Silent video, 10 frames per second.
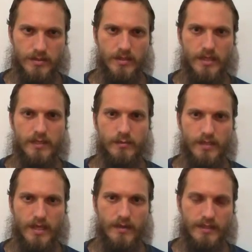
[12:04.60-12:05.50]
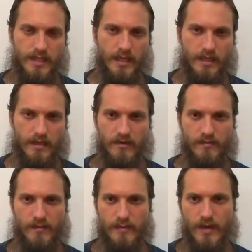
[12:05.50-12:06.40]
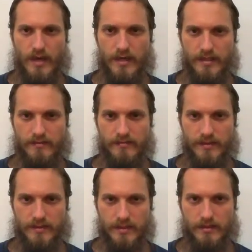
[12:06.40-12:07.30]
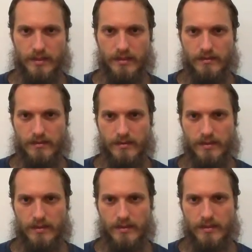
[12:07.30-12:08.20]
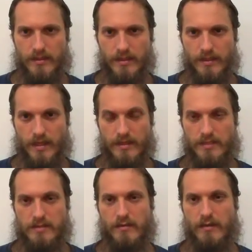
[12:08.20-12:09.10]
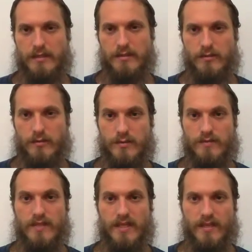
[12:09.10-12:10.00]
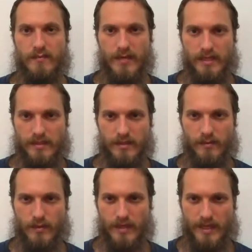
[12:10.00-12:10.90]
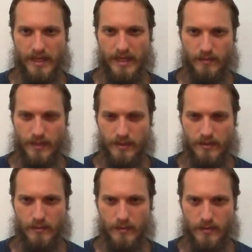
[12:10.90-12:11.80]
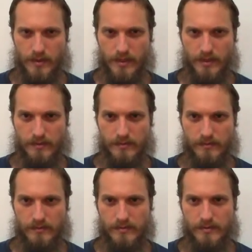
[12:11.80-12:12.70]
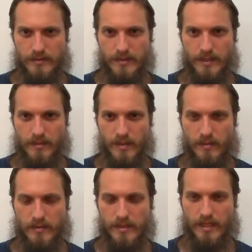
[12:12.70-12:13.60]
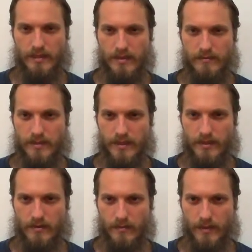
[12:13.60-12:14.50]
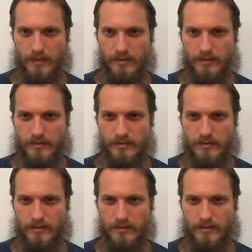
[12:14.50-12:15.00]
aligned with how I take care of my body physically. And that's aligned in terms of the impact that I want to have on my community and the people that I love and care about.